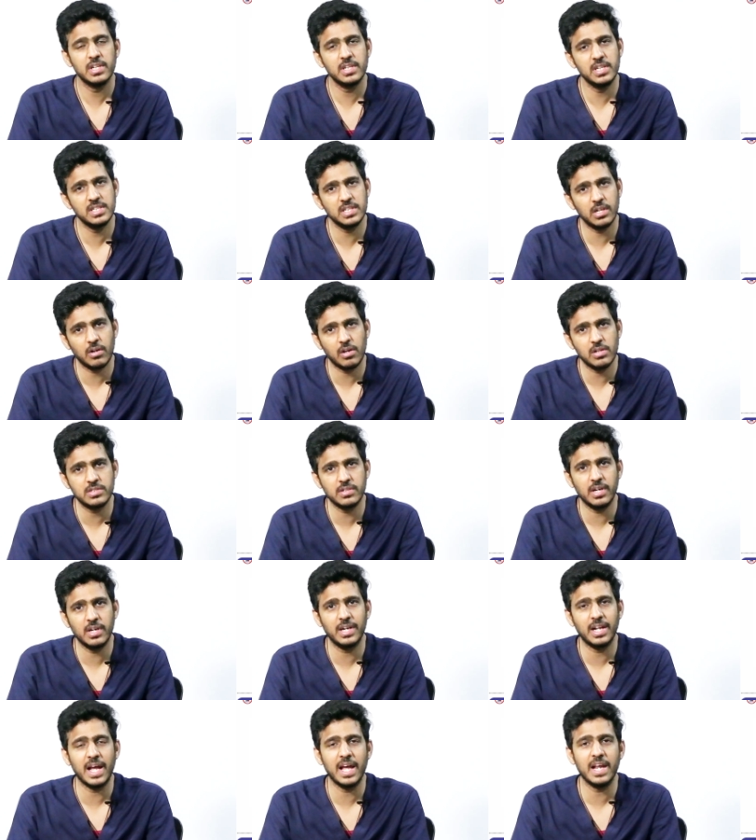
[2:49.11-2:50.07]
these are
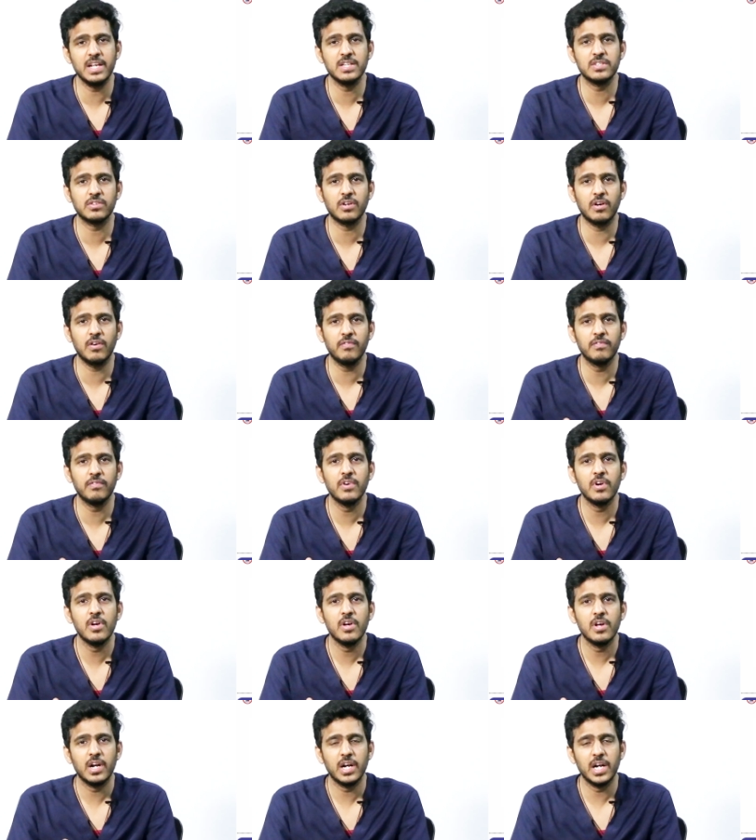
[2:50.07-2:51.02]
also at high risk of
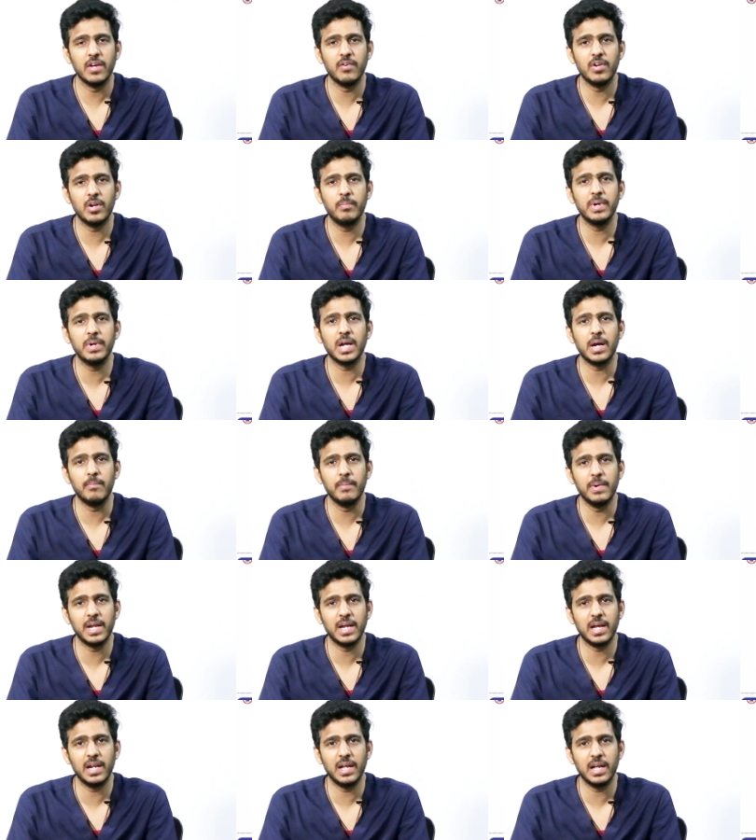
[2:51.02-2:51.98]
developing
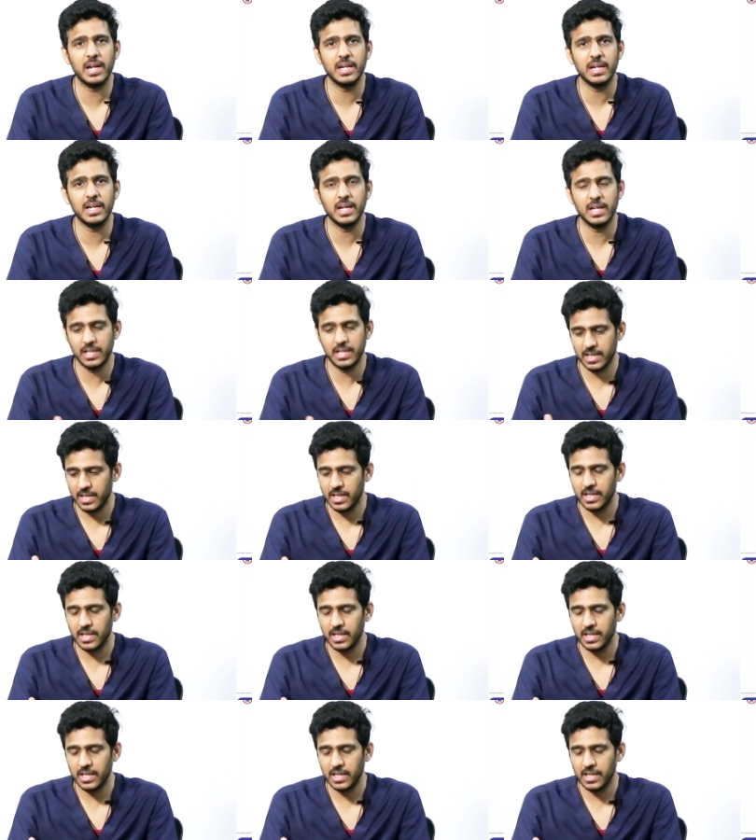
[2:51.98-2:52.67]
umbilical hernia.